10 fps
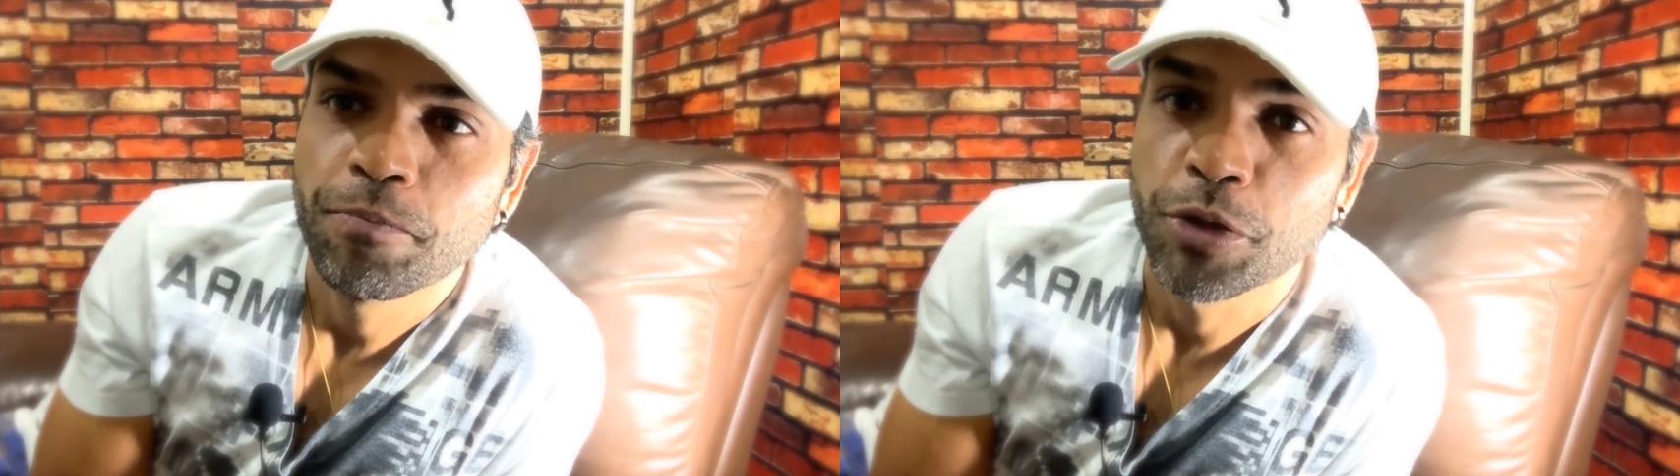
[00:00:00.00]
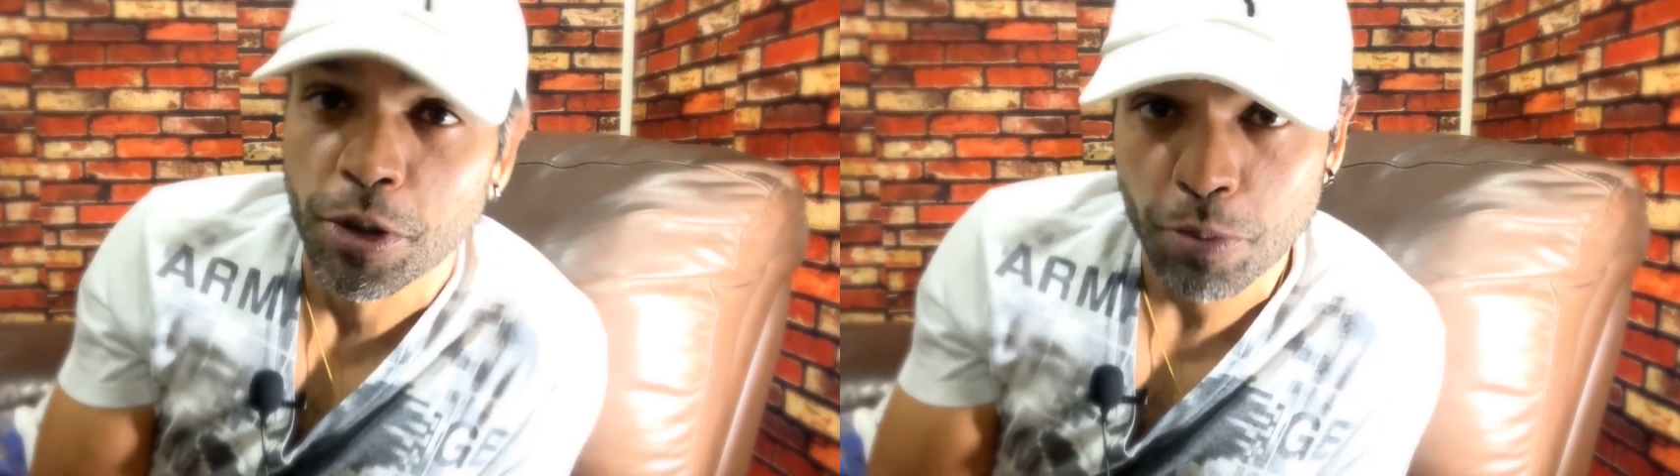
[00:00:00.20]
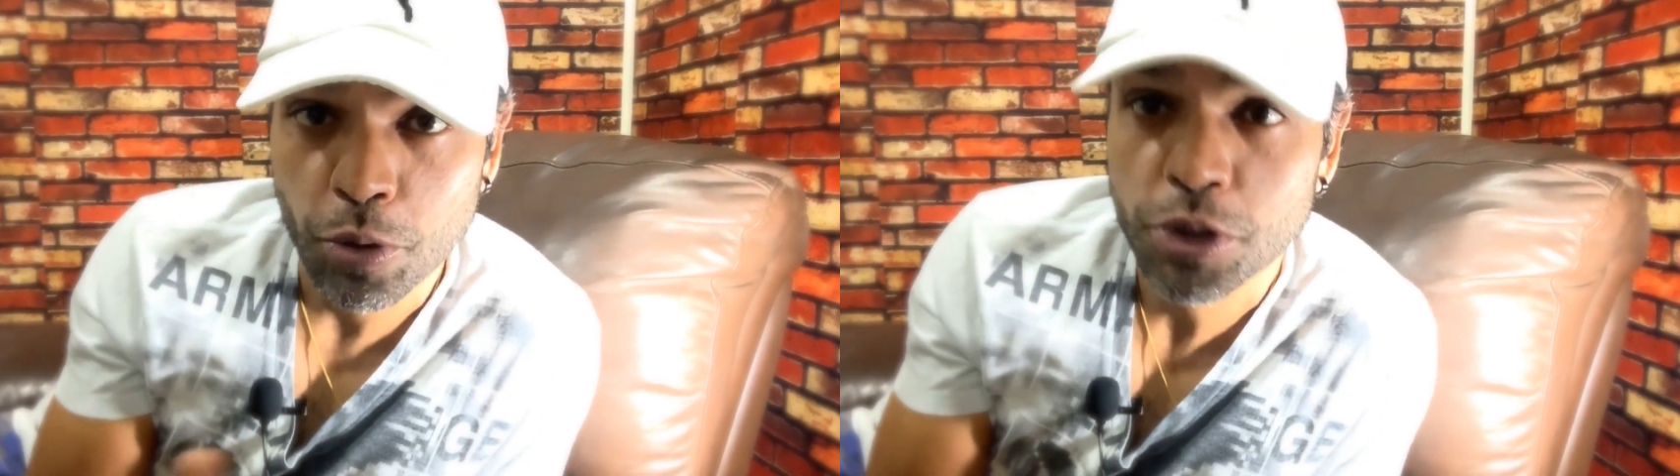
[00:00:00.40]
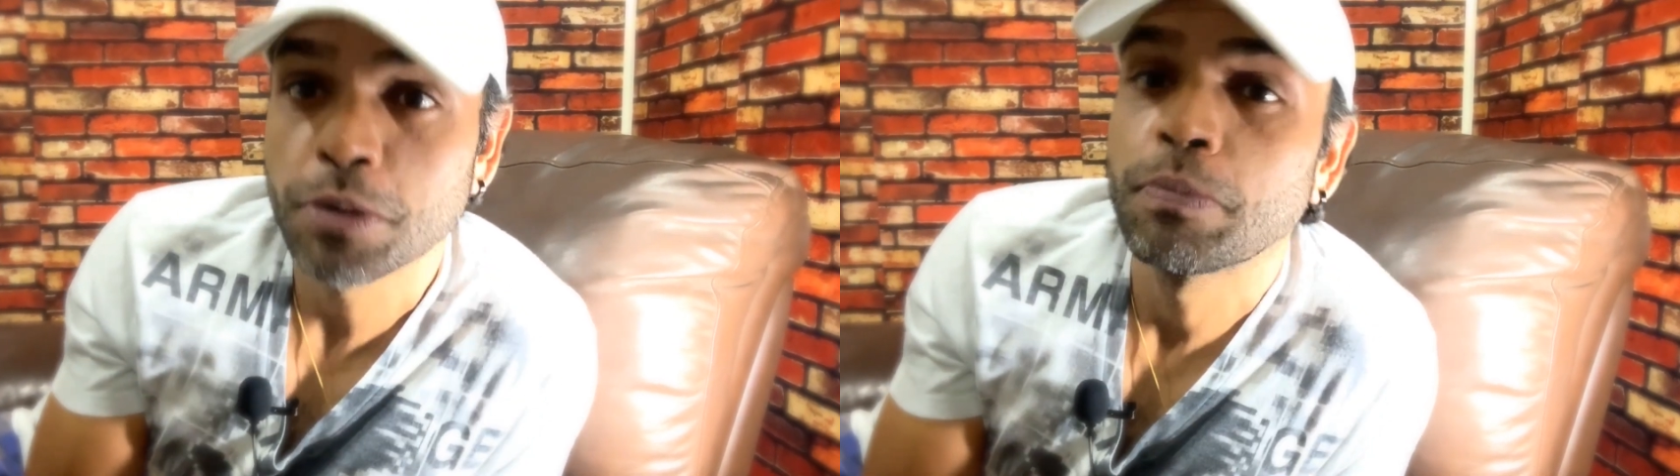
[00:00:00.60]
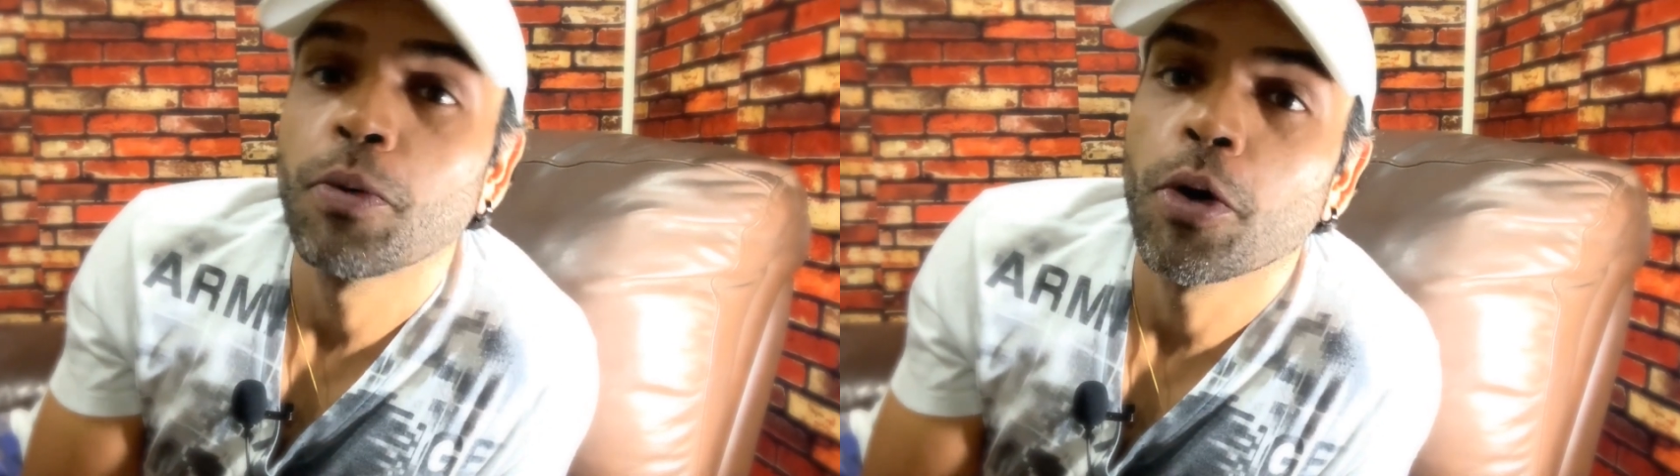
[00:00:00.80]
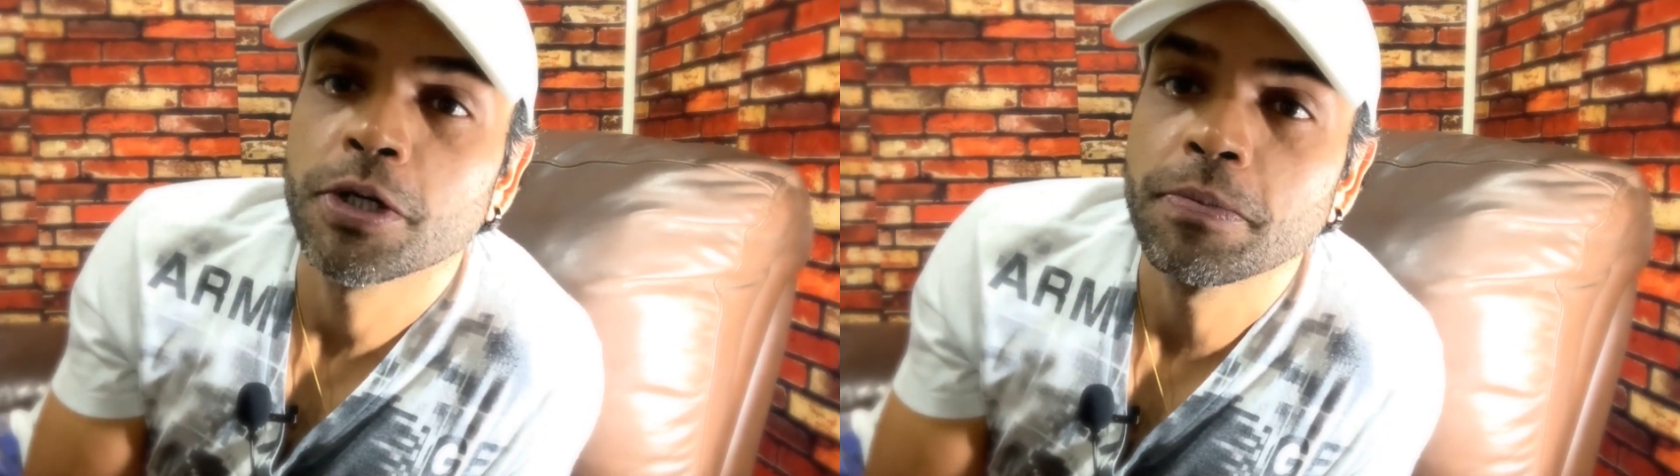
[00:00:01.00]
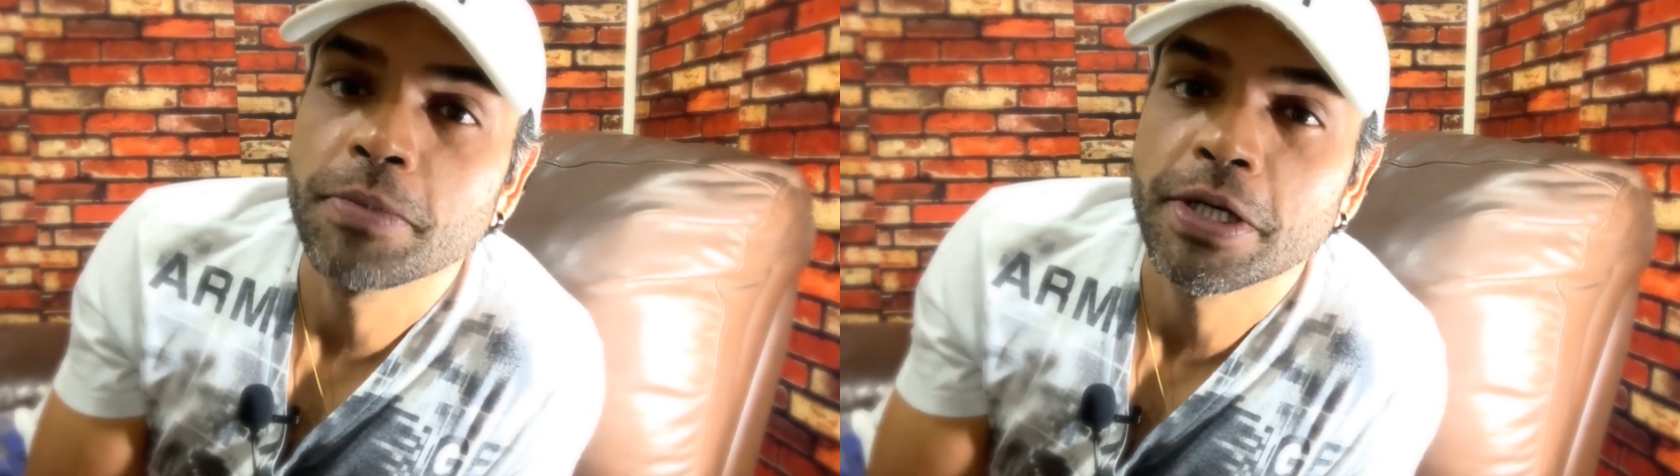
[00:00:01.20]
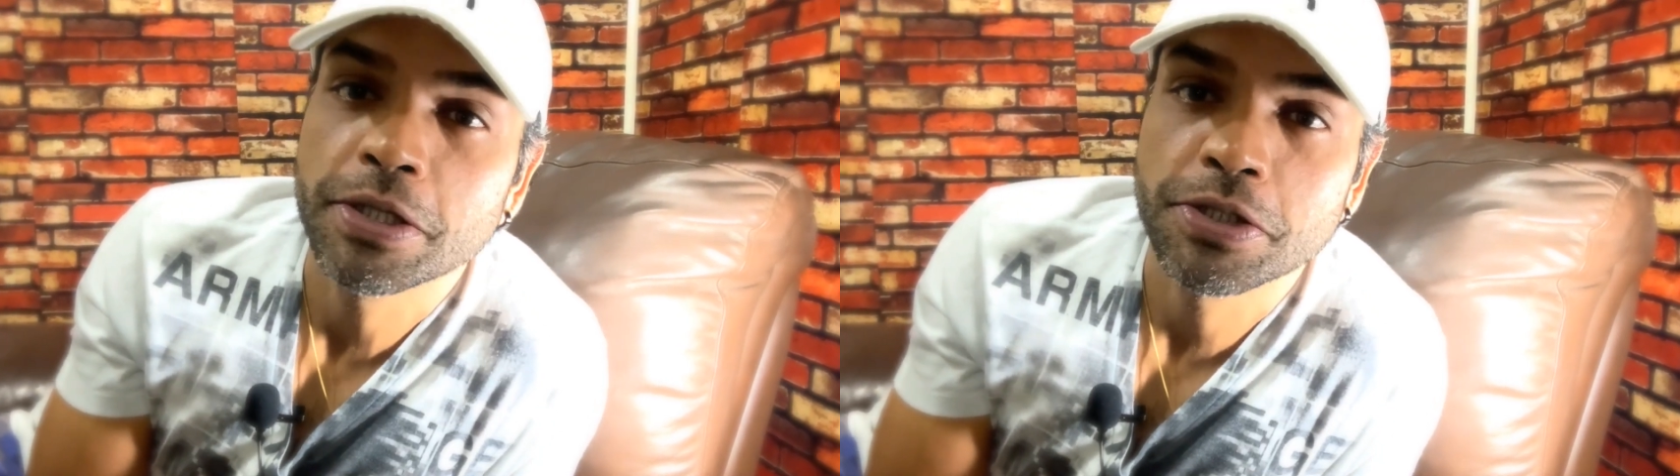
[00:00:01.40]
The most important
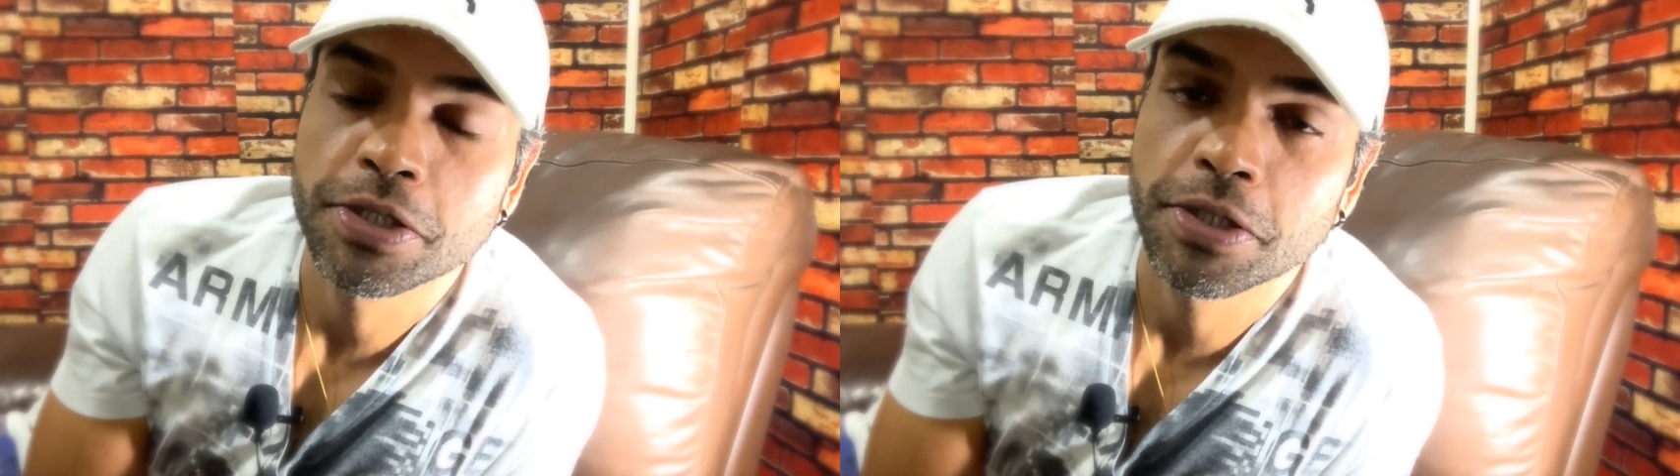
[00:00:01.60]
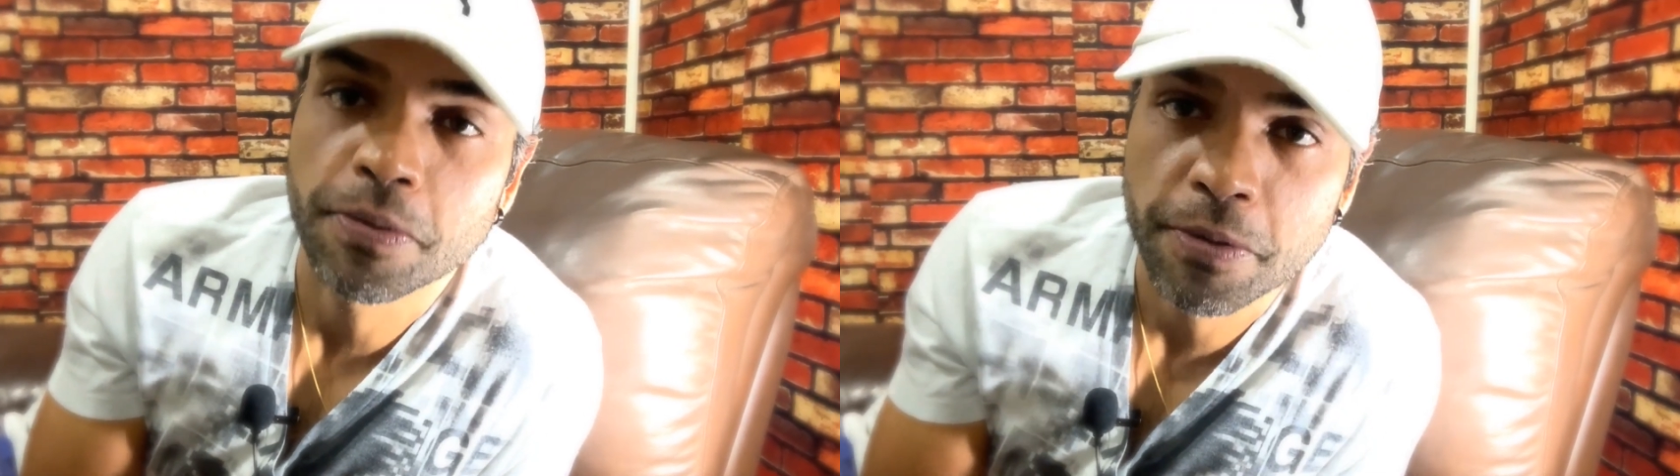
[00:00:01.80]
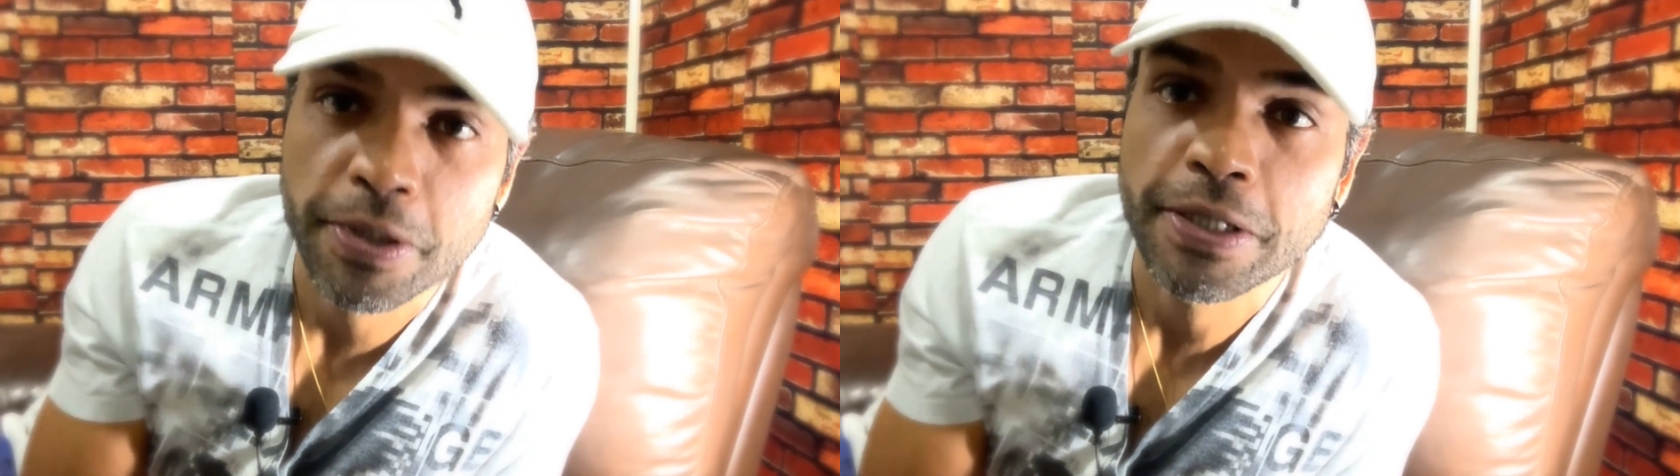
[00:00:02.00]
being the security